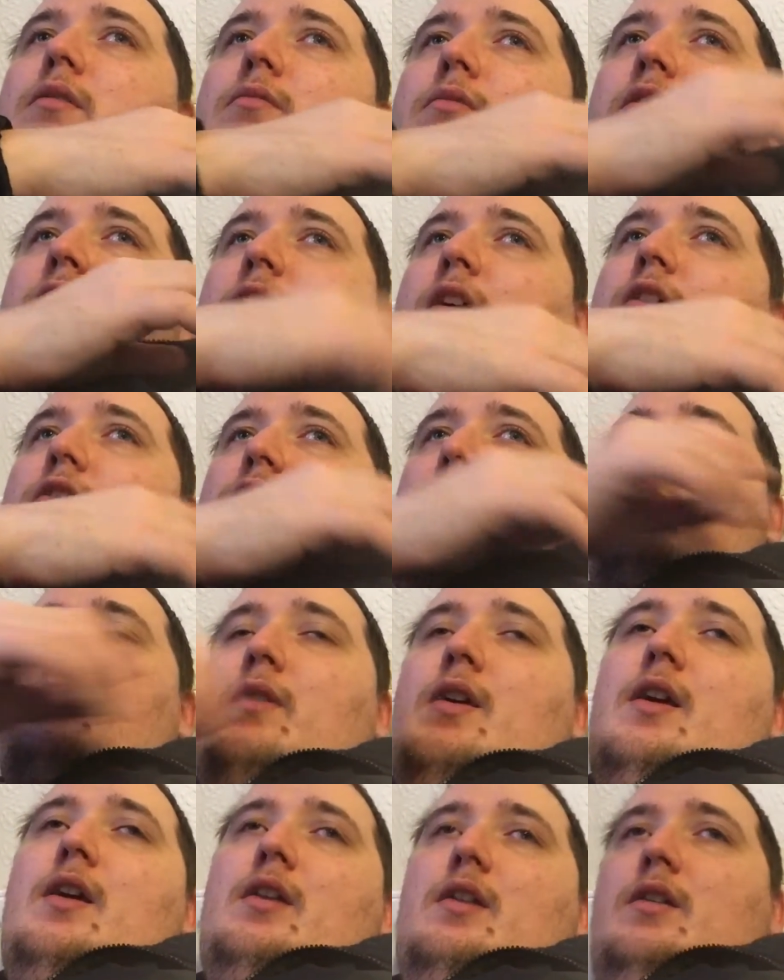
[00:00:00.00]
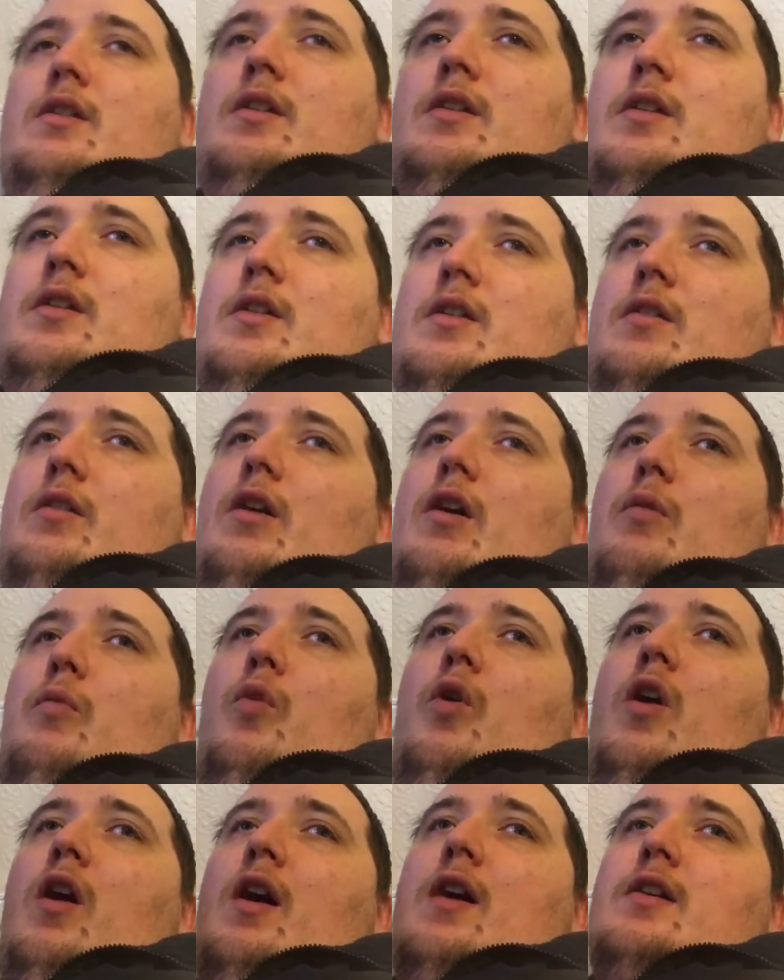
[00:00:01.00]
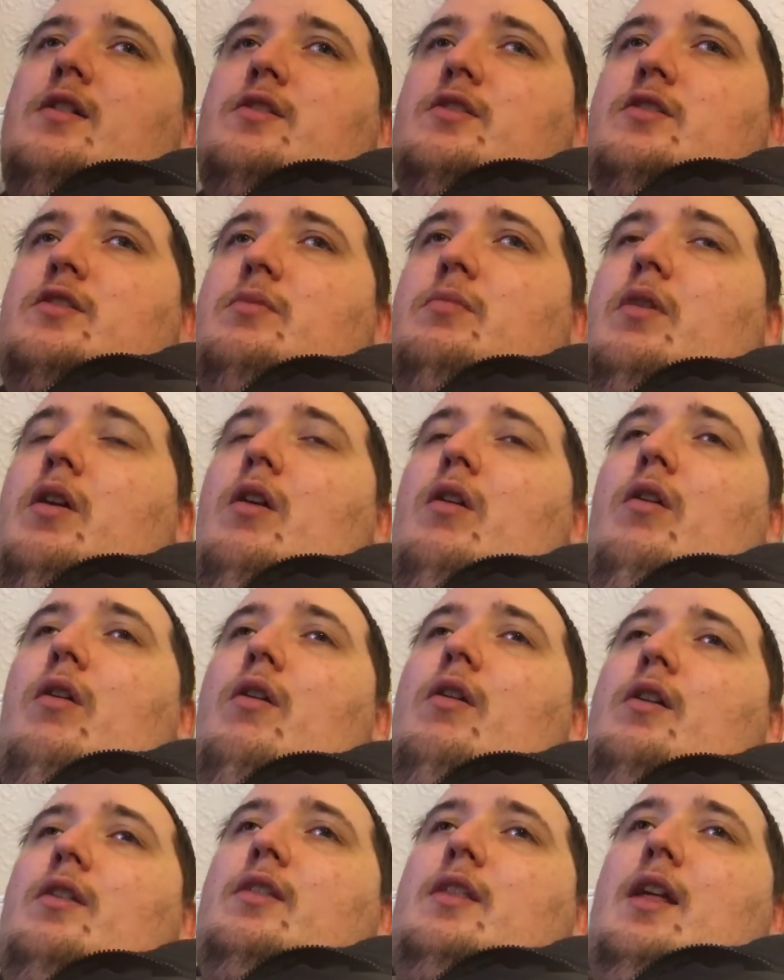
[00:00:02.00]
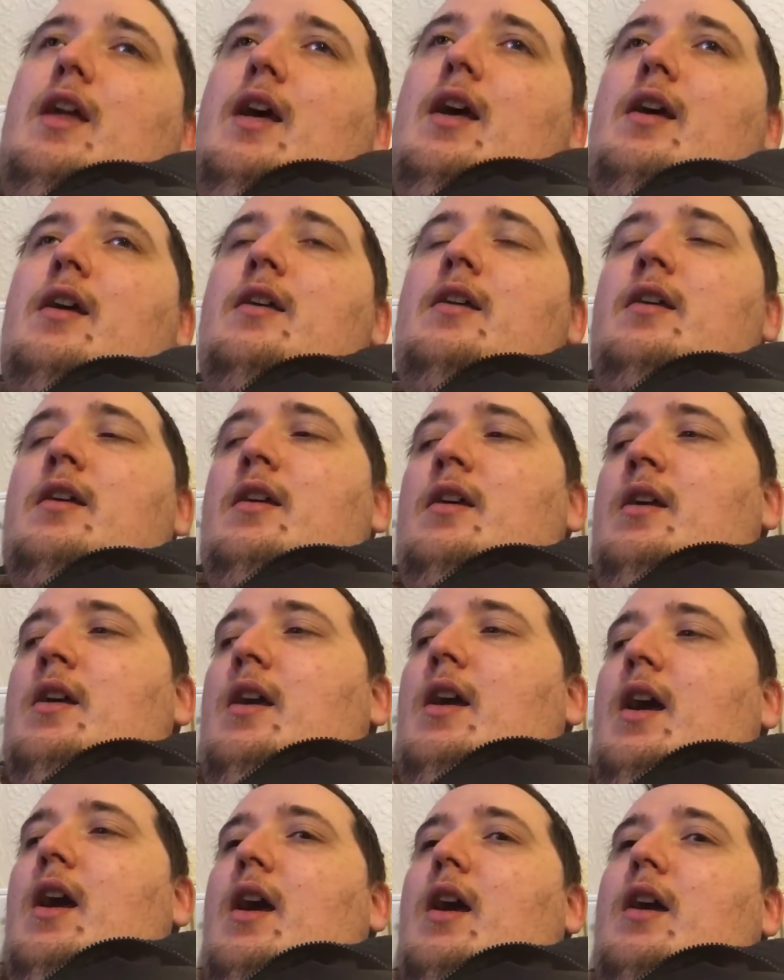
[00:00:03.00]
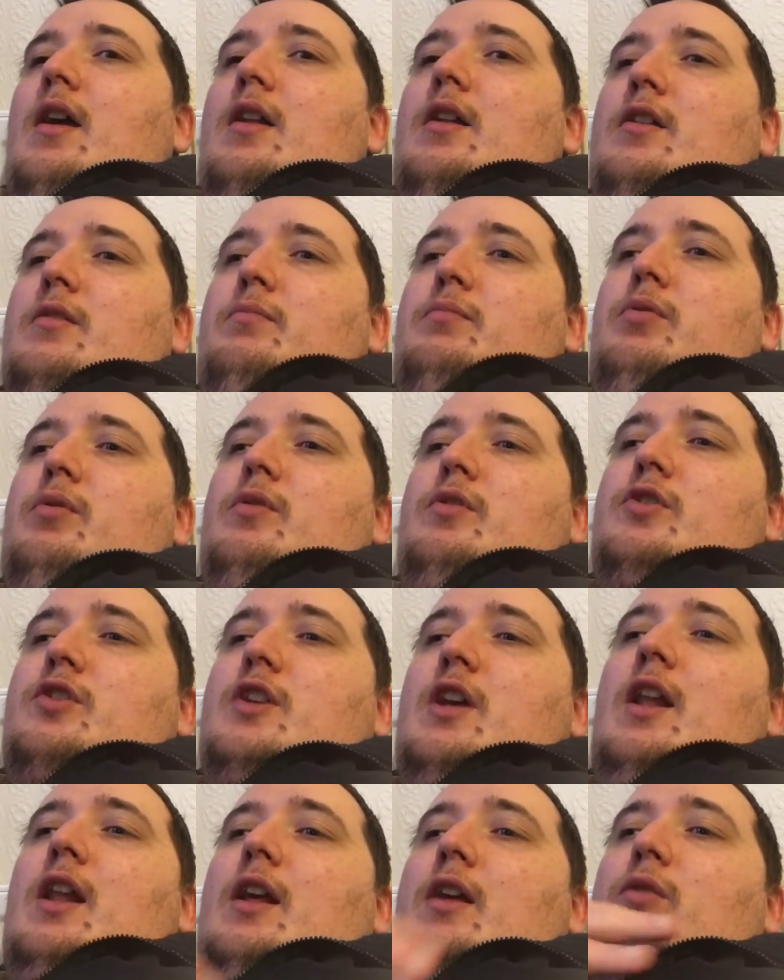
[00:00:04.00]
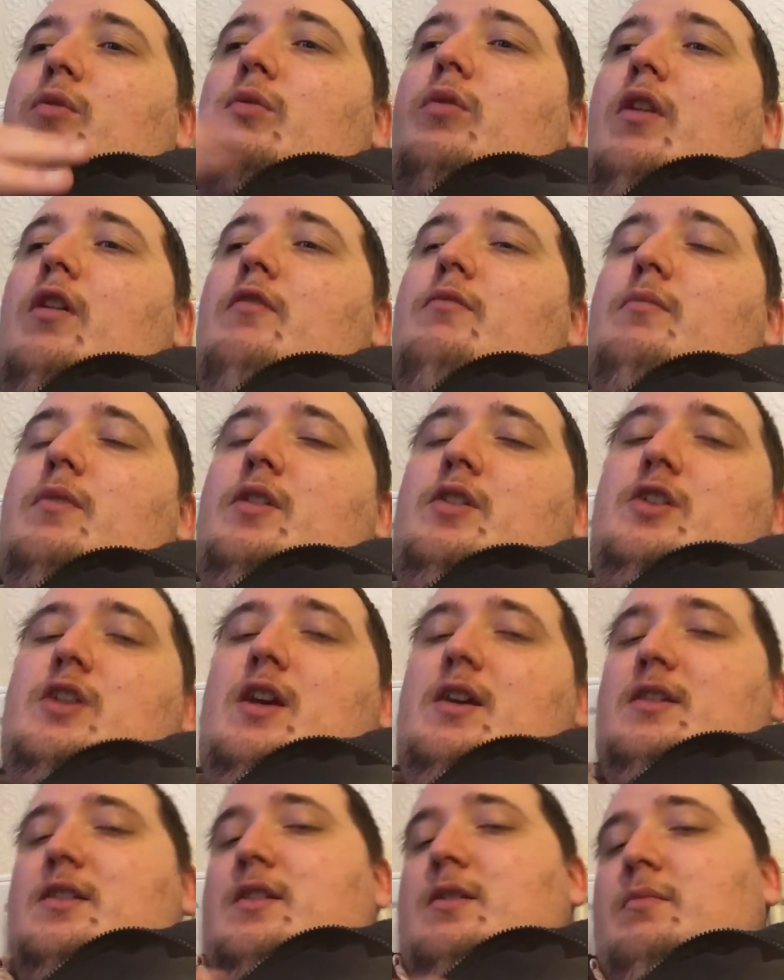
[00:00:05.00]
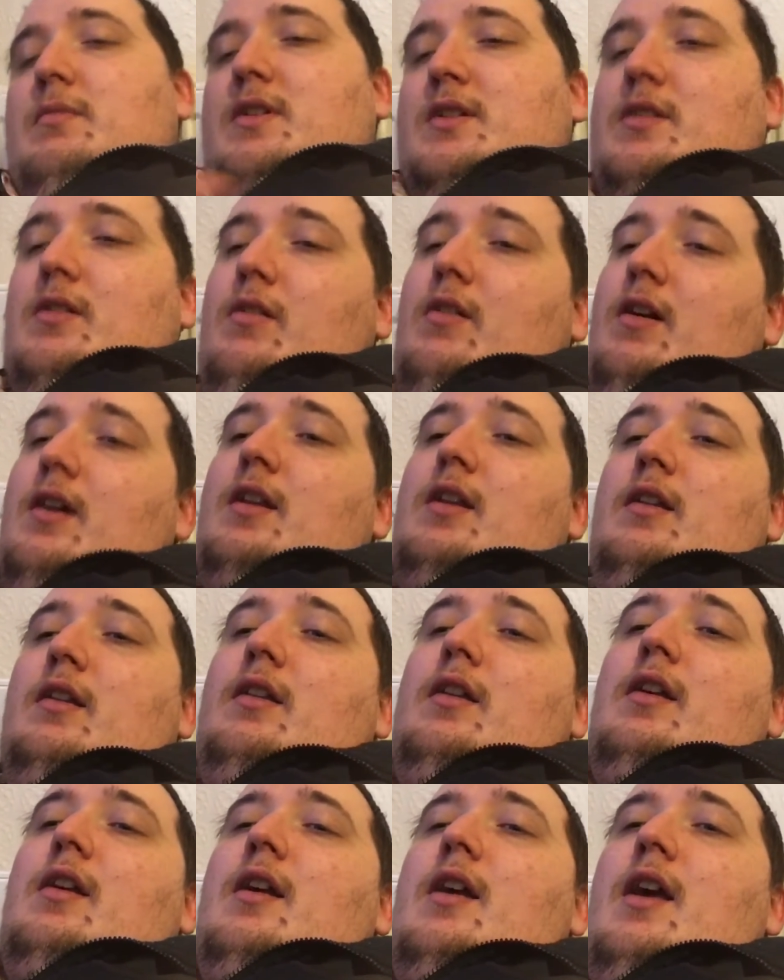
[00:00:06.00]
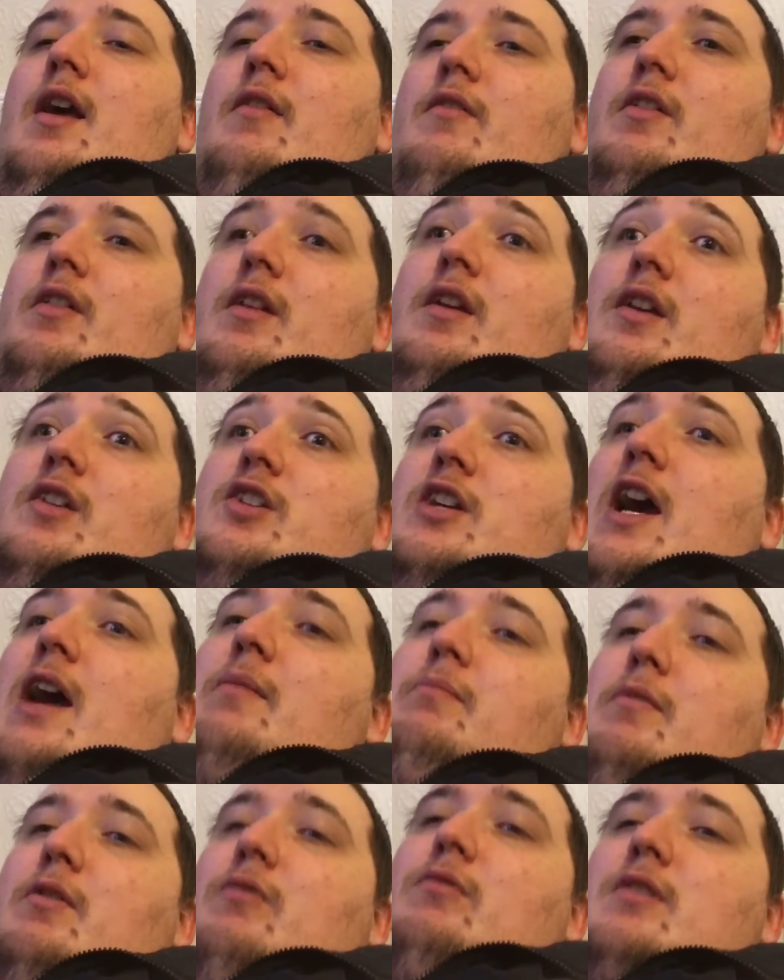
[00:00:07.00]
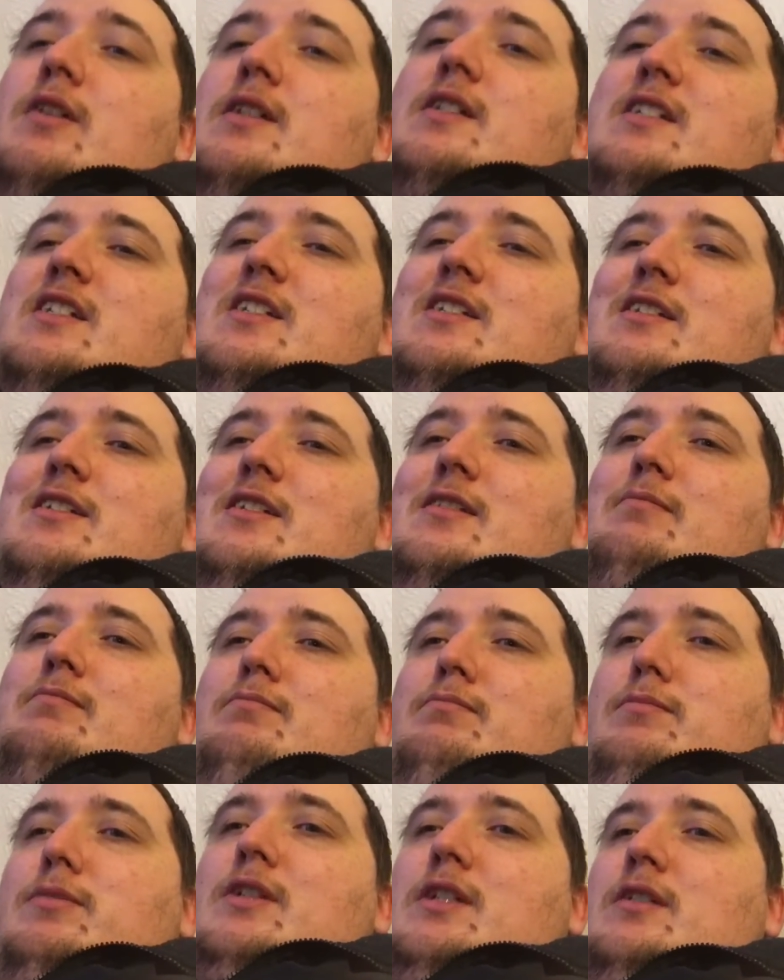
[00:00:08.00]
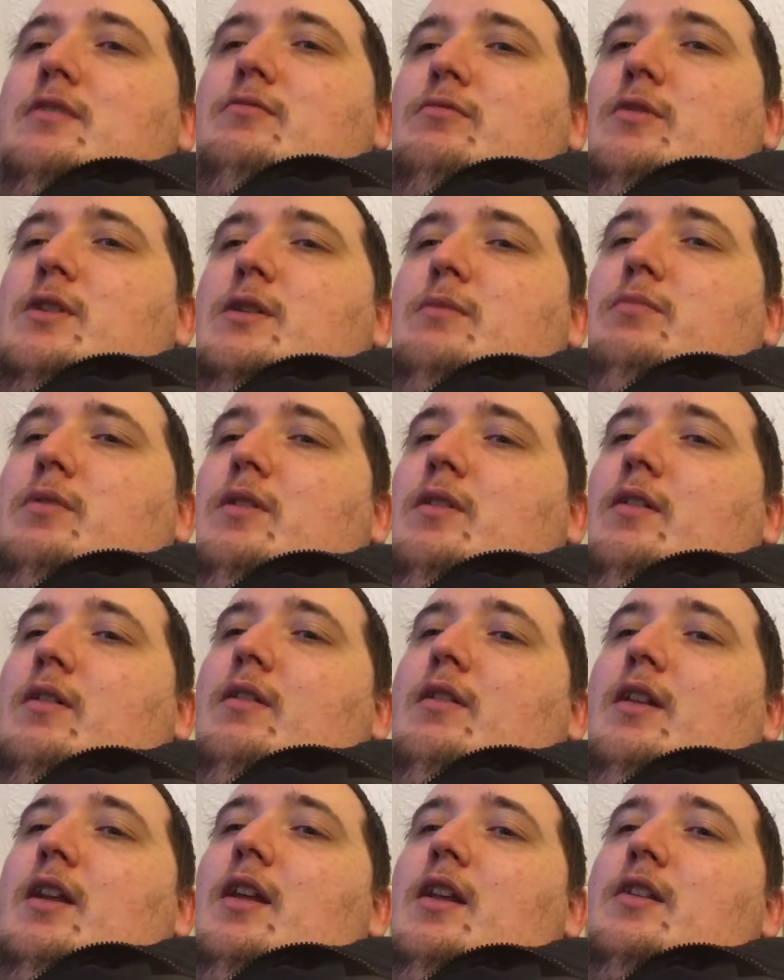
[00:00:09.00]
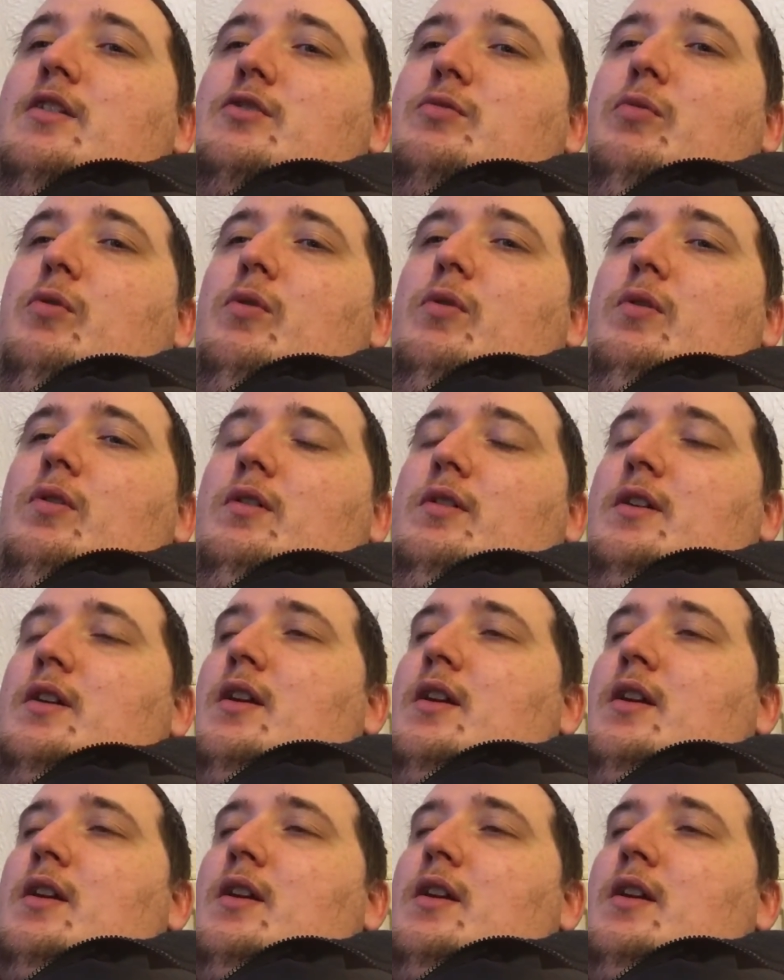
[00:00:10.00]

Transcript: things on me, like wires to my heart and that, and put jelly all over my chest and my side and everything. He jabbed me right in the bleeding rib, and I nearly swore.